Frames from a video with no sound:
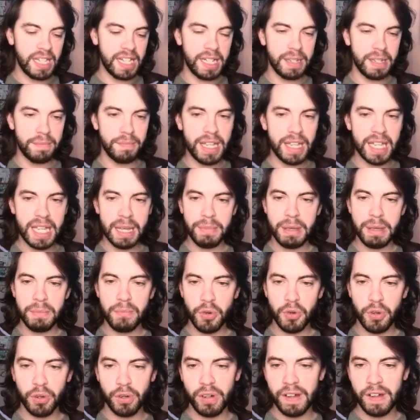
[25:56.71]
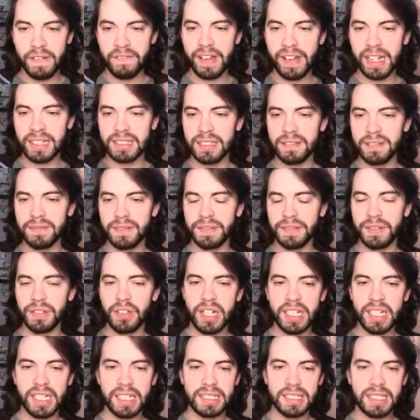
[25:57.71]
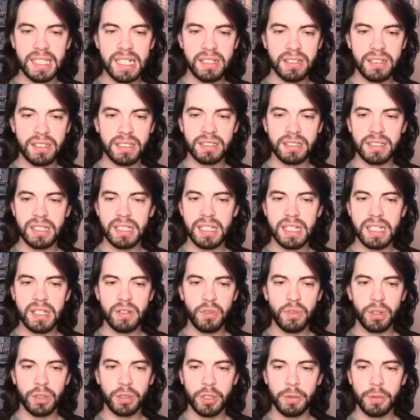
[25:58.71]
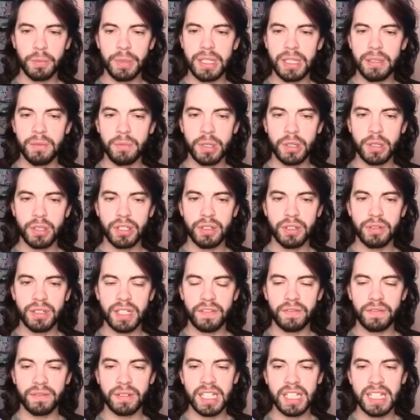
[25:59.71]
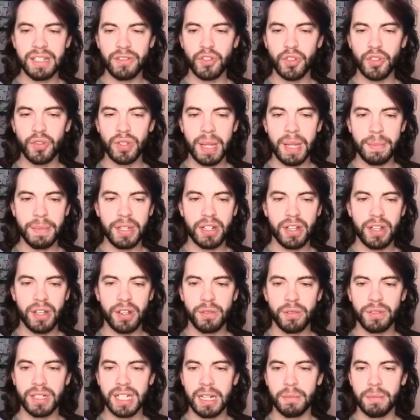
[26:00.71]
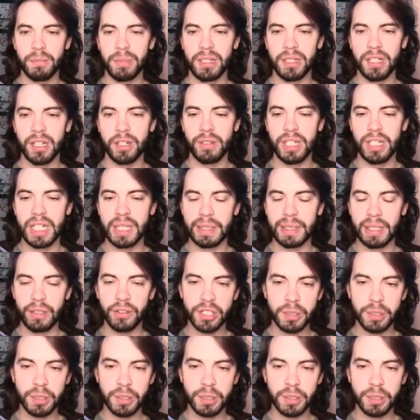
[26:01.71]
make it a bit more effective. If you've got any ideas as you think what we could do differently, do let me know down below. You know, I always